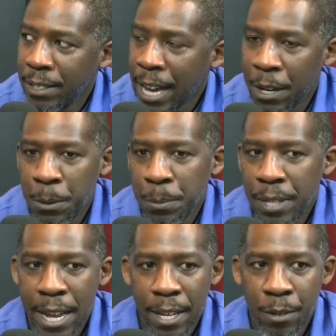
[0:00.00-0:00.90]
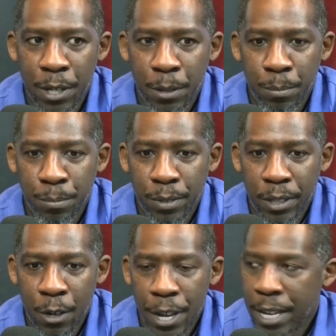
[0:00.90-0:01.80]
else. I don't think you know
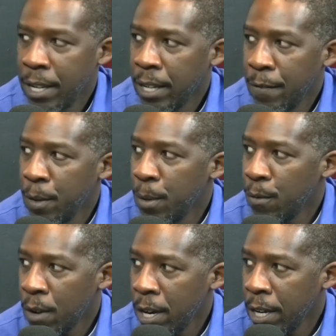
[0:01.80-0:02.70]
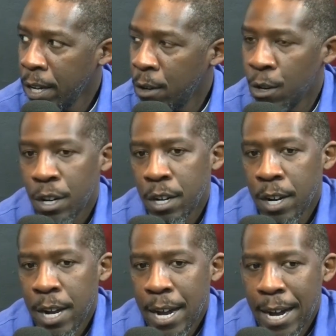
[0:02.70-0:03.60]
go ahead and give them the ring or
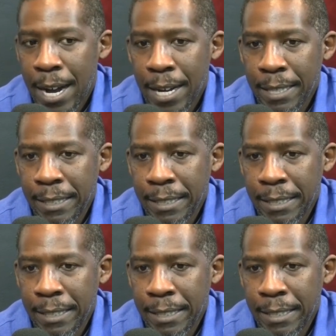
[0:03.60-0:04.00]
yeah you know